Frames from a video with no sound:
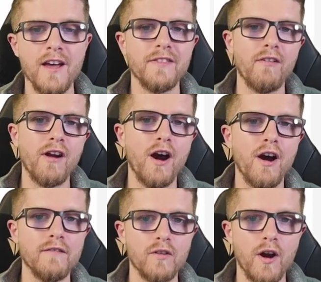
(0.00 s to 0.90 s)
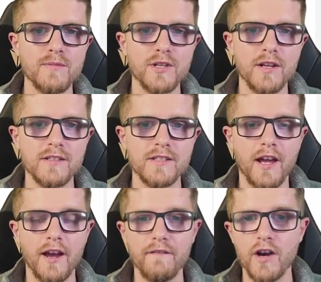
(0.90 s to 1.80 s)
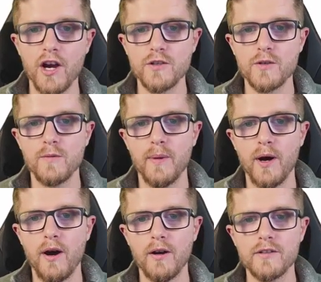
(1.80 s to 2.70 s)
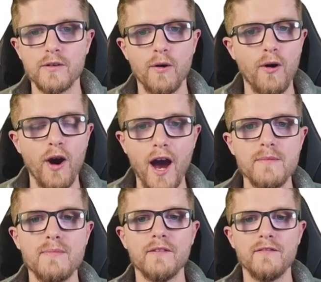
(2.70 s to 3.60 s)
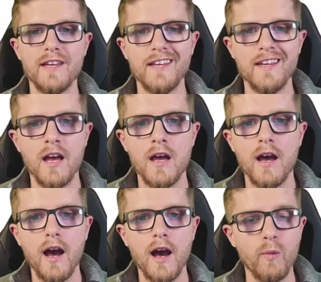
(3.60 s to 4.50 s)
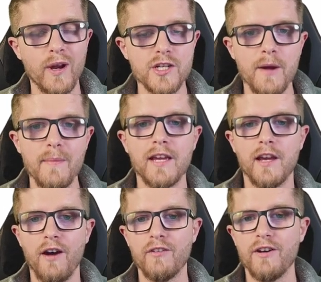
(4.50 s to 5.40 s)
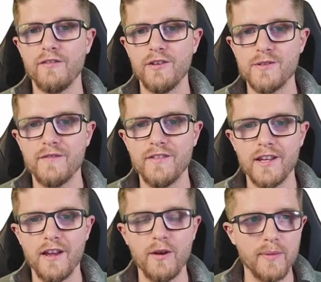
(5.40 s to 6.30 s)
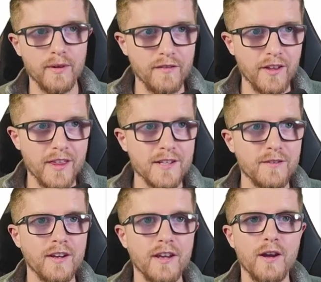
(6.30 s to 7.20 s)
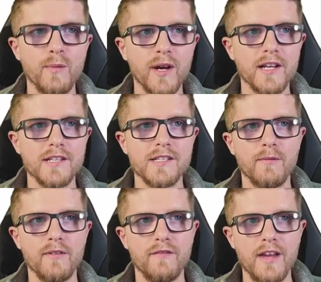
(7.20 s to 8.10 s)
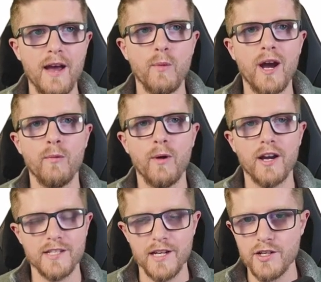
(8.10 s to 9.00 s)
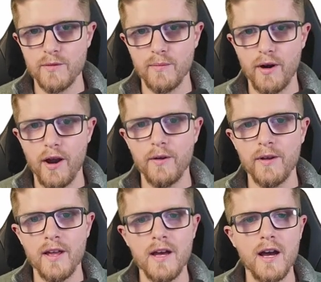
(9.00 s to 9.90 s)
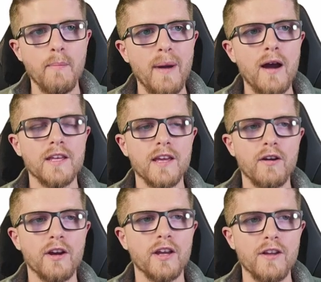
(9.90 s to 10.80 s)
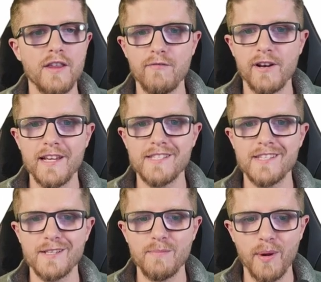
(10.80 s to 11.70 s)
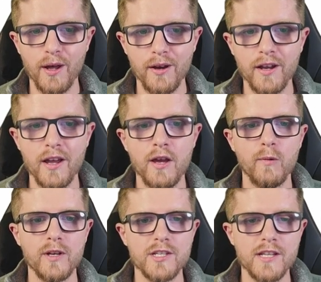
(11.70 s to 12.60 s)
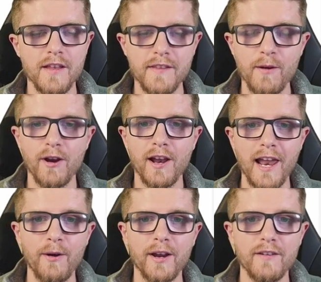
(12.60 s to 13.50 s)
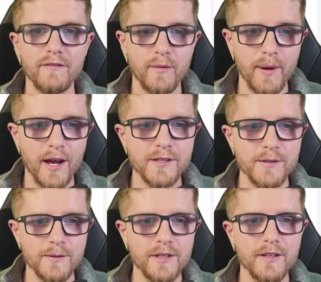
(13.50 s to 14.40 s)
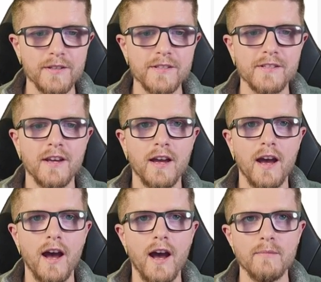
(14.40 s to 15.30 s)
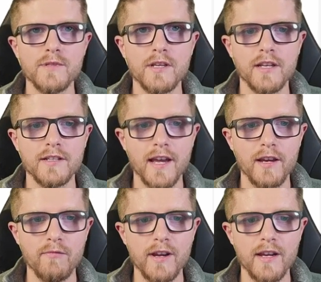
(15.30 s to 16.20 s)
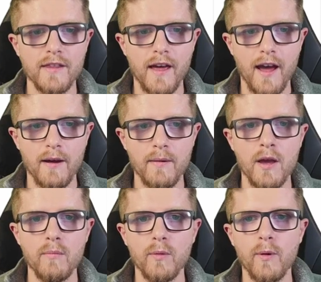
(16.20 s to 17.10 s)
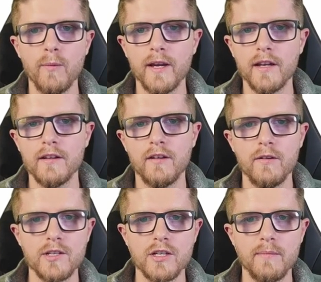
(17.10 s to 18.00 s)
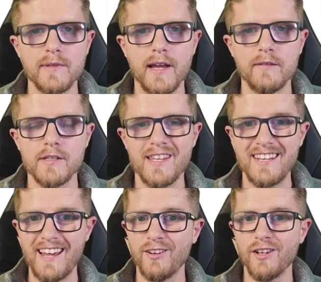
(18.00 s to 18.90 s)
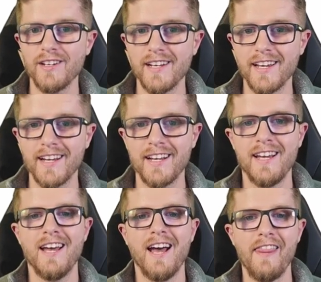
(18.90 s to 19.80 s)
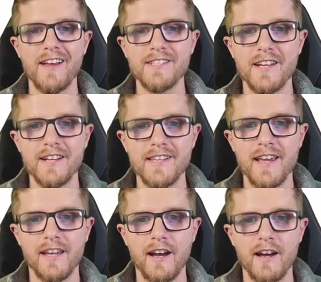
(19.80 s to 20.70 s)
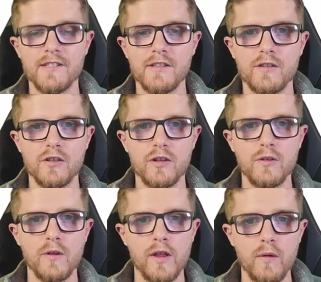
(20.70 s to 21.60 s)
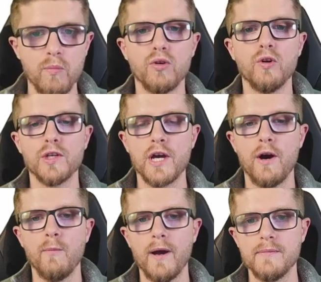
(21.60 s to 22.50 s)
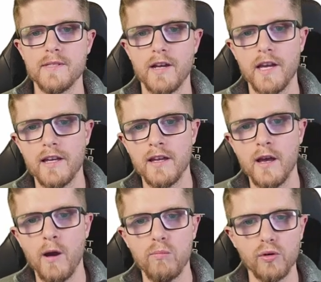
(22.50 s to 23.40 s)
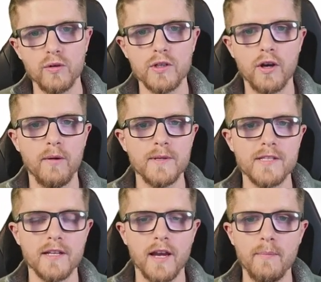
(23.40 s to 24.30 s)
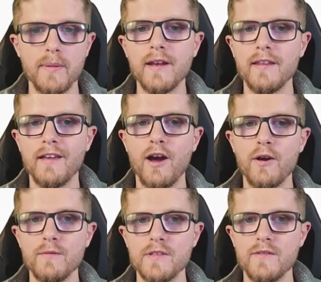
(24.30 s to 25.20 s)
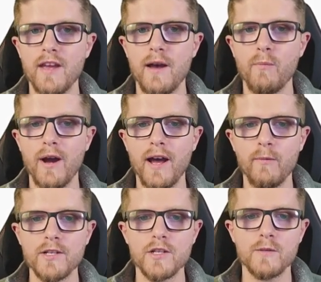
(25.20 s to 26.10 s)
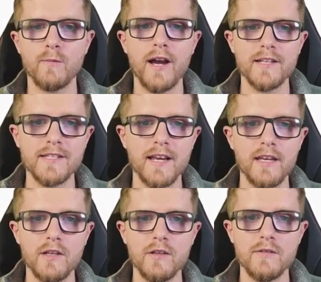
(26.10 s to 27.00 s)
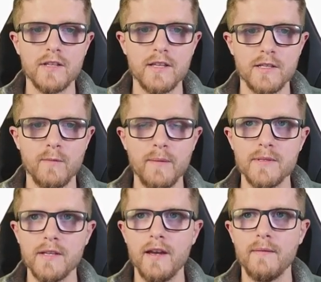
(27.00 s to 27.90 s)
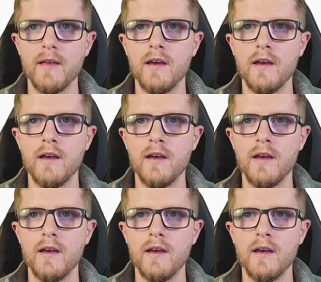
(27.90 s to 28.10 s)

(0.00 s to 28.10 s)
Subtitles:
There are other options like VirtualBox or Hyper-V, which I may cover in a future video, but for this video we're going to stick with VMware Workstation Pro. About a year ago they released this blog which said they were allowing it for personal use. So you can take a read of that, but what we're going to do is jump down to the download link. And that's going to take us to the Broadcom website. Broadcom is the company that owns VMware, which is why it's taken you to this website.